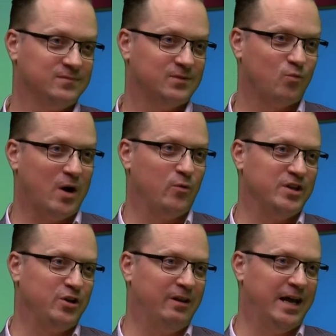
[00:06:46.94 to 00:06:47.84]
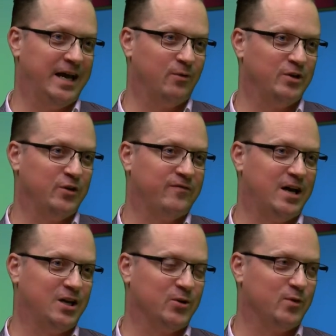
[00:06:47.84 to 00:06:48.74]
why wouldn't you lie when you're
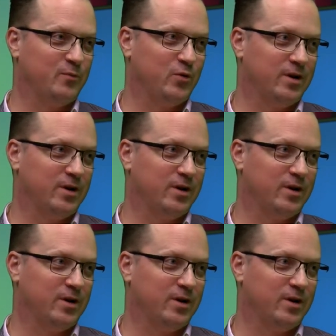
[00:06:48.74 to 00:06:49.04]
filing a report?